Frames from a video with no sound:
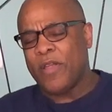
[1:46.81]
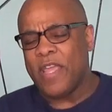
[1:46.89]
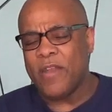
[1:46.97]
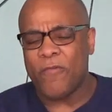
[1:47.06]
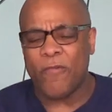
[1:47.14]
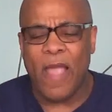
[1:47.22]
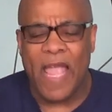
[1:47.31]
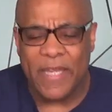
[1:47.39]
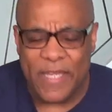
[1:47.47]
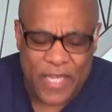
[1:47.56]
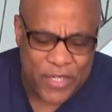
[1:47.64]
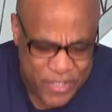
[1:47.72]
to get
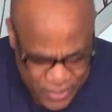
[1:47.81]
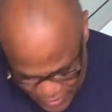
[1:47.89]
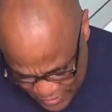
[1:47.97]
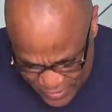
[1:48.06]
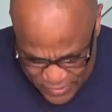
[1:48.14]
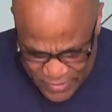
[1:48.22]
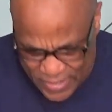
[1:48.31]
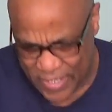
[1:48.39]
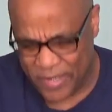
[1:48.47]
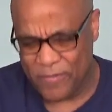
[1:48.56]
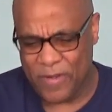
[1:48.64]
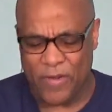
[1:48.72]
right into this
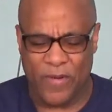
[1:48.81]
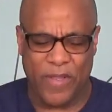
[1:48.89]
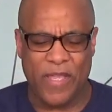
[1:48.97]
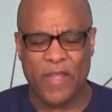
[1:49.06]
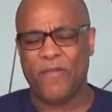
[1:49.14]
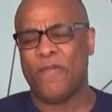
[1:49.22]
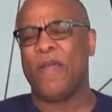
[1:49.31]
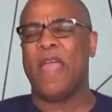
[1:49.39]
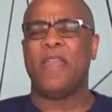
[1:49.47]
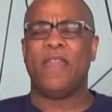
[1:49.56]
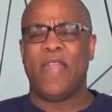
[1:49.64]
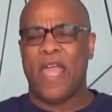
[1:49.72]
thing. We're going to get
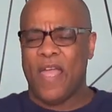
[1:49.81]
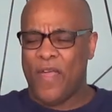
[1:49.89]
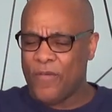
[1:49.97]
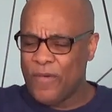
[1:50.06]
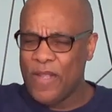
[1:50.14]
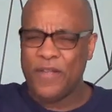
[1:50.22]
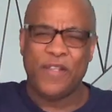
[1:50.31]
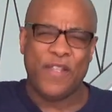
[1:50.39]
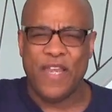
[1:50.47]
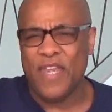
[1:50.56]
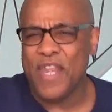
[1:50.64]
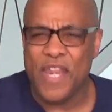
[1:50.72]
right down to
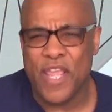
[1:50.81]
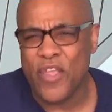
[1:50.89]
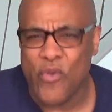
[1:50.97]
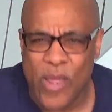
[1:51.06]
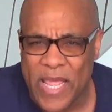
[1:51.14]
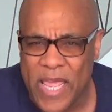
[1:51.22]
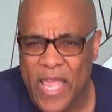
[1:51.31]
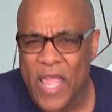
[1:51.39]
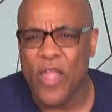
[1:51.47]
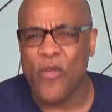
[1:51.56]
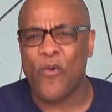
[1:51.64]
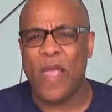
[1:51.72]
the nitty gritty
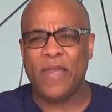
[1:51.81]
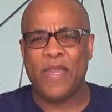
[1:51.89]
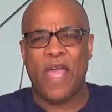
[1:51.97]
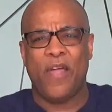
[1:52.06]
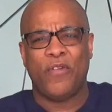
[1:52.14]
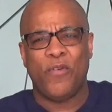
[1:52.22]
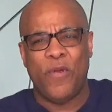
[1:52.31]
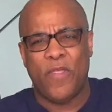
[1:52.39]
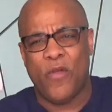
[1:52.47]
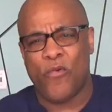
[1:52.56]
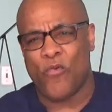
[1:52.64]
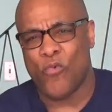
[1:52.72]
right down to where
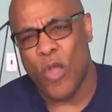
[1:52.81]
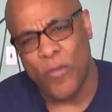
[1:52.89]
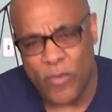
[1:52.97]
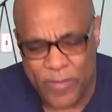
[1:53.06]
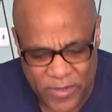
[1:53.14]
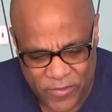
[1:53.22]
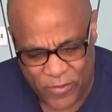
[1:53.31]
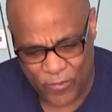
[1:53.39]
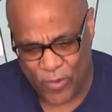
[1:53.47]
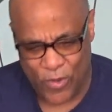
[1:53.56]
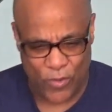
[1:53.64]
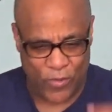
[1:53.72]
the rubber meets the
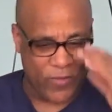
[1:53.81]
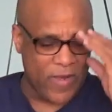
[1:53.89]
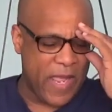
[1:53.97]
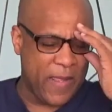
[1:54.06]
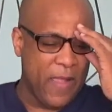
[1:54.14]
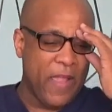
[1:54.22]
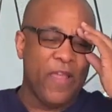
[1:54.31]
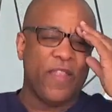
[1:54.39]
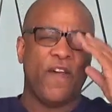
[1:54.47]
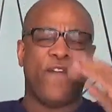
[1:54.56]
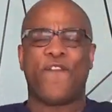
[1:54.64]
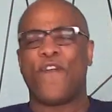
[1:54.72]
road, all right?
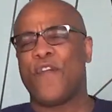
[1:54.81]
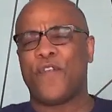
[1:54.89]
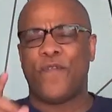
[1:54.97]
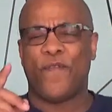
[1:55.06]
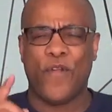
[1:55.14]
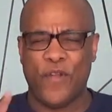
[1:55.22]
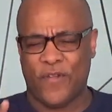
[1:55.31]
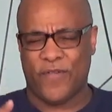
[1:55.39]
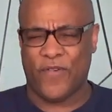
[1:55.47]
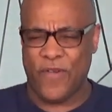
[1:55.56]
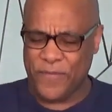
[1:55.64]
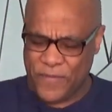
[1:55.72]
The first verse of
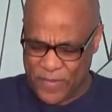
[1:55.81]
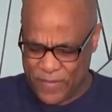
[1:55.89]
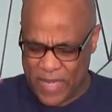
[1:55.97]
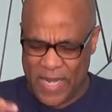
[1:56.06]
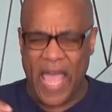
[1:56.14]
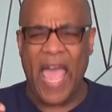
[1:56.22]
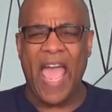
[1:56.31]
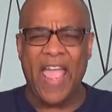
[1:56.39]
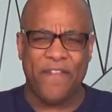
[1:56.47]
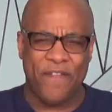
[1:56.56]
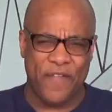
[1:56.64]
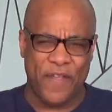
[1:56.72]
scripture that I
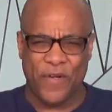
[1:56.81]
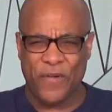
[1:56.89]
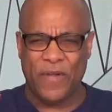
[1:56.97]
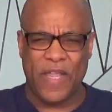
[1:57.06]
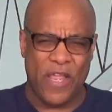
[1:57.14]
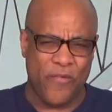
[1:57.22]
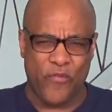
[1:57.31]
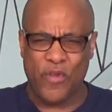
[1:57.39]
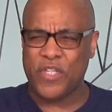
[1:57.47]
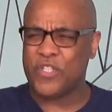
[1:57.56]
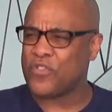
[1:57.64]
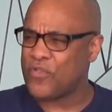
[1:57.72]
feel
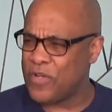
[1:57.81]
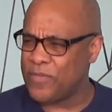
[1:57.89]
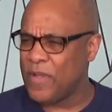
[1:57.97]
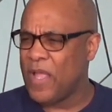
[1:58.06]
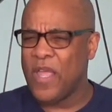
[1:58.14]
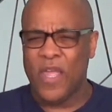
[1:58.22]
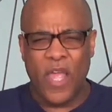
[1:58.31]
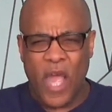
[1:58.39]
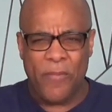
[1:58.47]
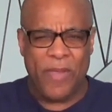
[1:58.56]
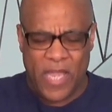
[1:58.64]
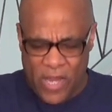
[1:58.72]
every script,
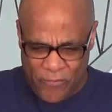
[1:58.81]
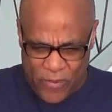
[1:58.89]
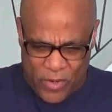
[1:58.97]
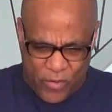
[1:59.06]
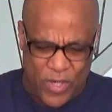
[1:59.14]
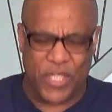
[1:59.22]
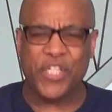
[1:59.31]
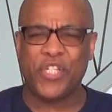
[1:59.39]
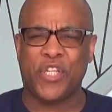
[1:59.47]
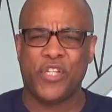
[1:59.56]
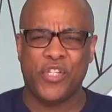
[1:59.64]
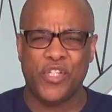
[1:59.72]
I mean every
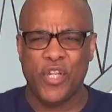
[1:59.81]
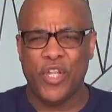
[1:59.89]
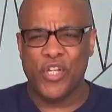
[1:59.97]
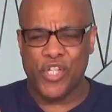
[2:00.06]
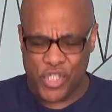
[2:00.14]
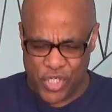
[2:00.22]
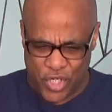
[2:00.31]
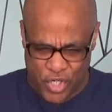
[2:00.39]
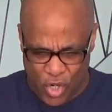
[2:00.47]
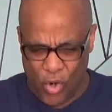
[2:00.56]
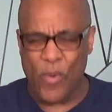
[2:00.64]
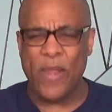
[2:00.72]
Christian should
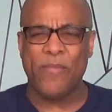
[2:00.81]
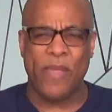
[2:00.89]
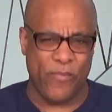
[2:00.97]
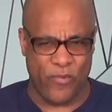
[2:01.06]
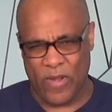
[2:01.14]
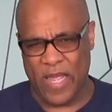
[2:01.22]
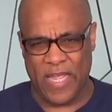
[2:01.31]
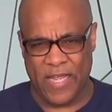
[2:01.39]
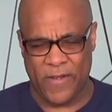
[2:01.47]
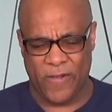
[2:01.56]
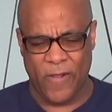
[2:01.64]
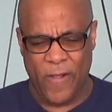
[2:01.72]
know and
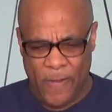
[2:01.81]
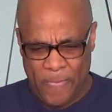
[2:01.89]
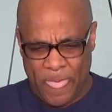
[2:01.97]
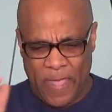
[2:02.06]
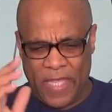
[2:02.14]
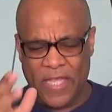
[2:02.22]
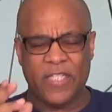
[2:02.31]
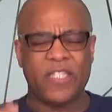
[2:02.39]
memorize is